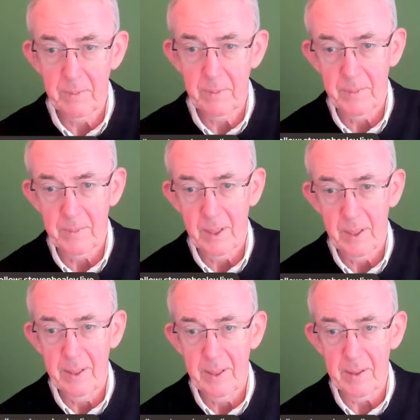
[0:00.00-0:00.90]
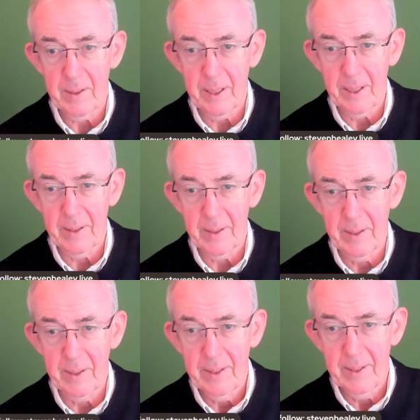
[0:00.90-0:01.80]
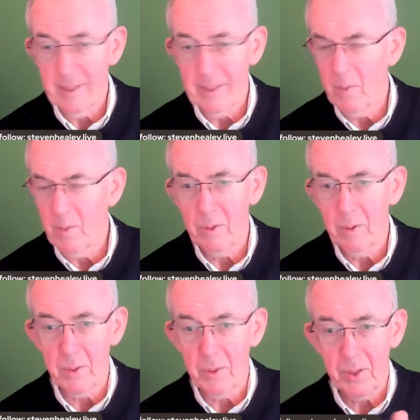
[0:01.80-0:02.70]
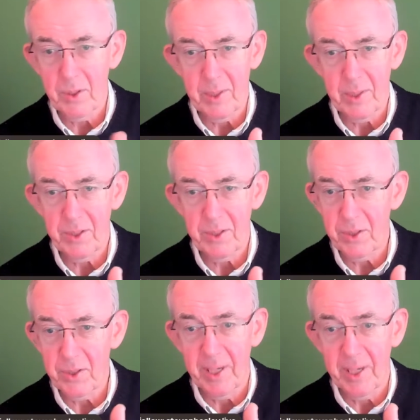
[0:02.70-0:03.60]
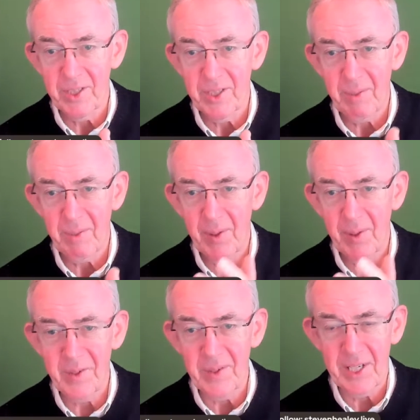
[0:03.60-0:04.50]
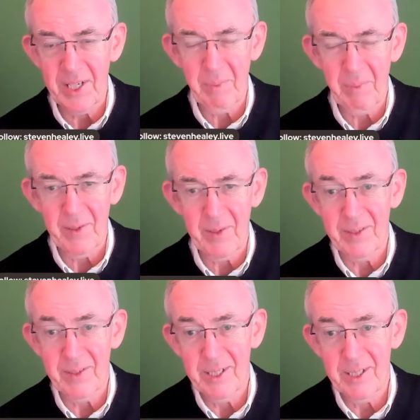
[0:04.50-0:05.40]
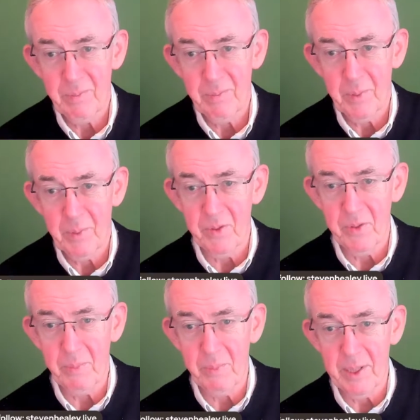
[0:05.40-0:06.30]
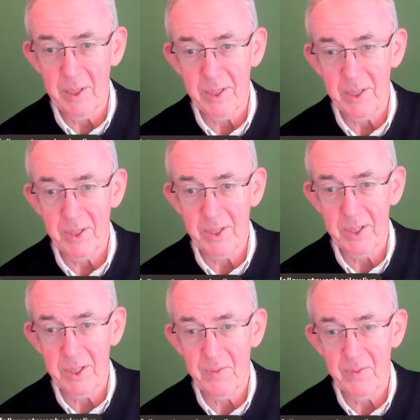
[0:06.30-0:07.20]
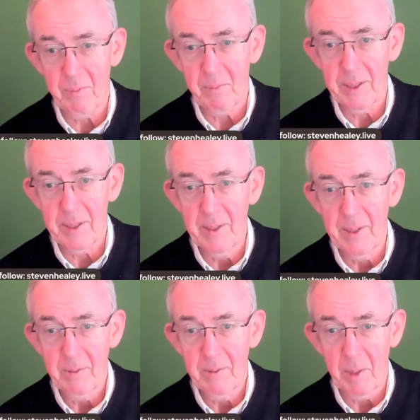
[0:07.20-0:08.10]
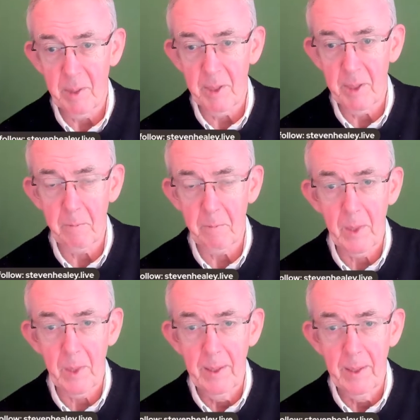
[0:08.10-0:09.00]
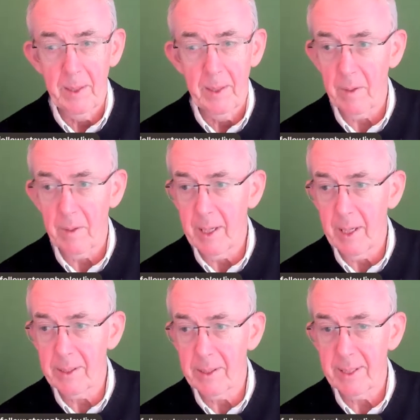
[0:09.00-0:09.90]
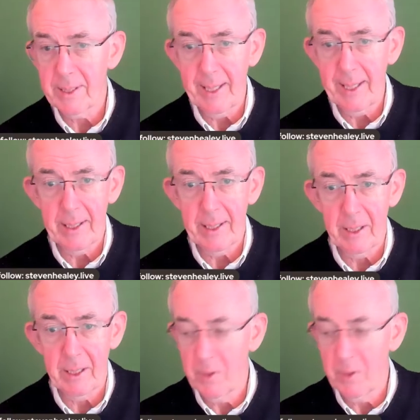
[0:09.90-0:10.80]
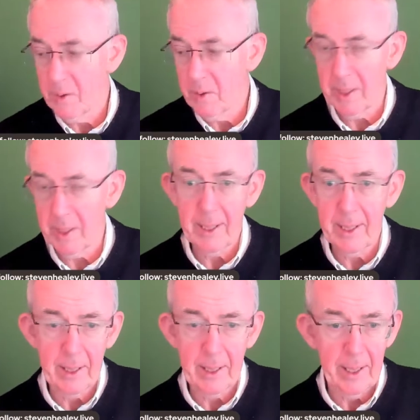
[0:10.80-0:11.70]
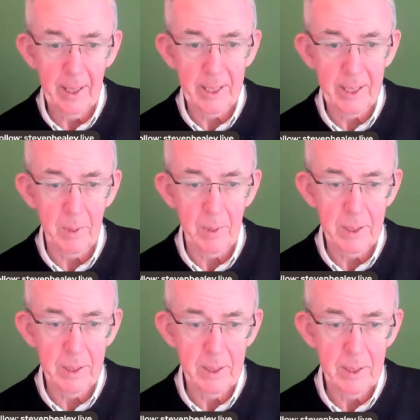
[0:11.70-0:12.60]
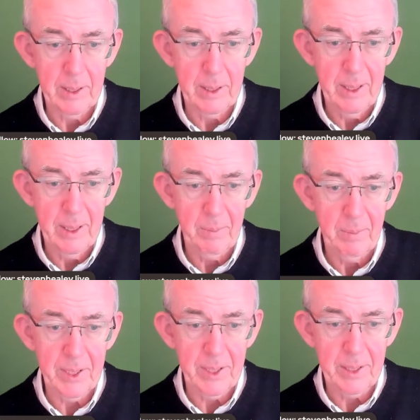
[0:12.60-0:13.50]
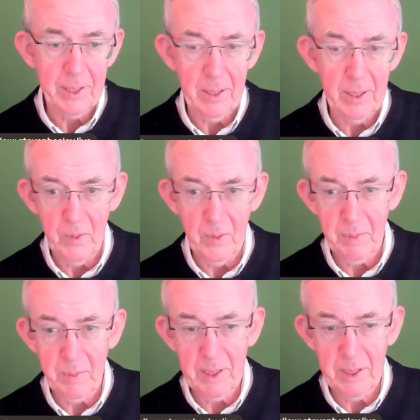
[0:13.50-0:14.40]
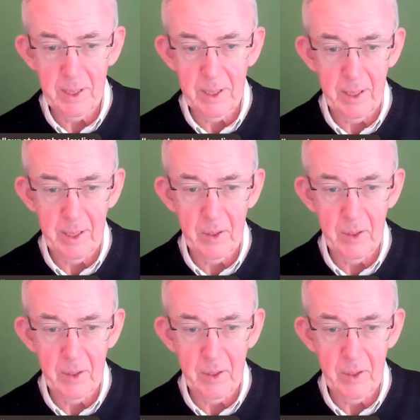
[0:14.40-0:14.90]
Okay. Now, it won't look much good when it's just the green screen, but when you change the background, it's obviously priceless because it's a family memory. Right. Today, I'm using XSplit Presenter, which means that I could bring